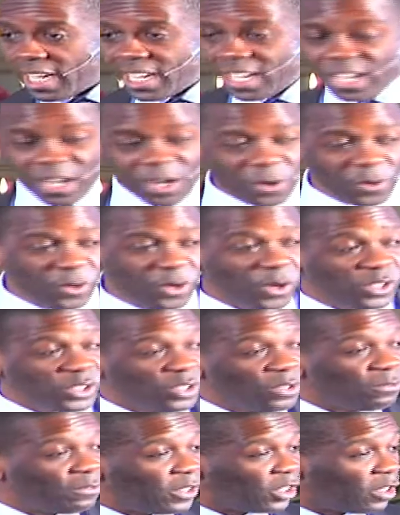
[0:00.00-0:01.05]
who were also
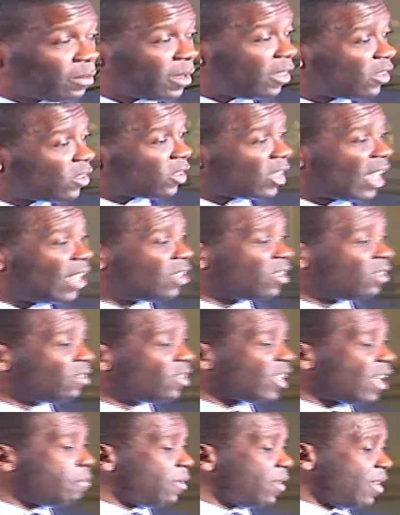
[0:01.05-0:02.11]
fishermen, the sons of
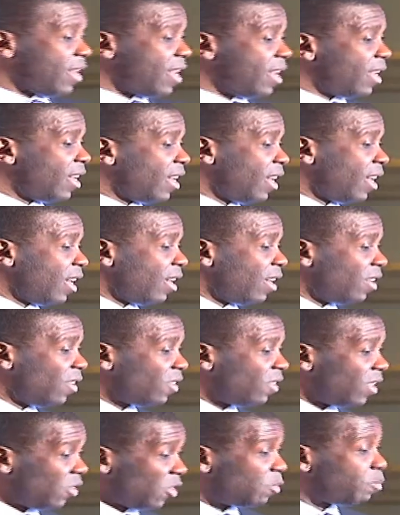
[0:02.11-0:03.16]
Zebedee.
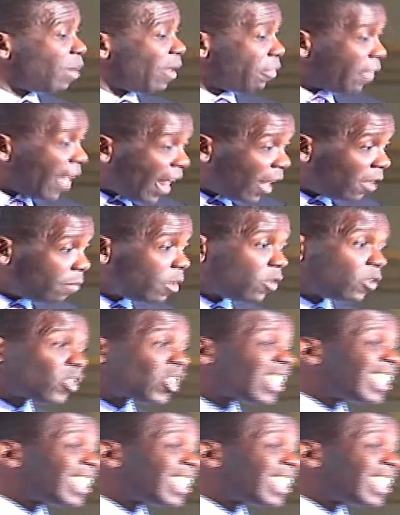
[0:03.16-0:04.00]
There was Bartholomew, there was a